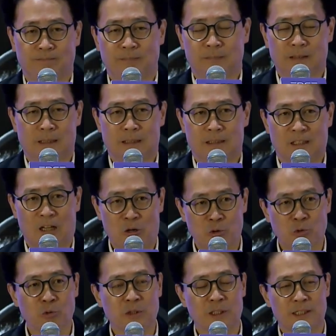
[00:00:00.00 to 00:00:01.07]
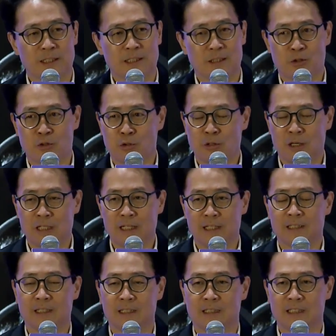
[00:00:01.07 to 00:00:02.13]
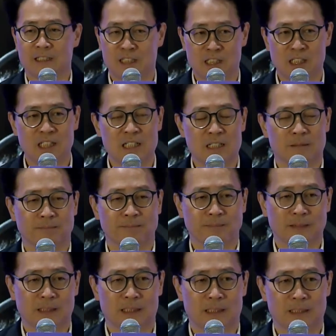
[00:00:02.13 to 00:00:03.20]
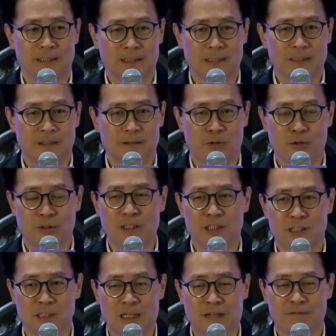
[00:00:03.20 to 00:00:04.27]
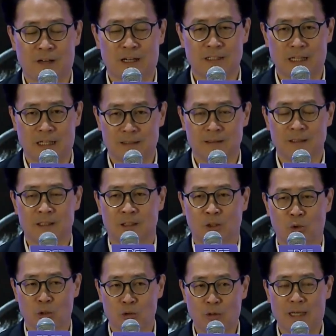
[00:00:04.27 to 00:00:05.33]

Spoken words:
Hong Kong government is determined to develop Hong Kong into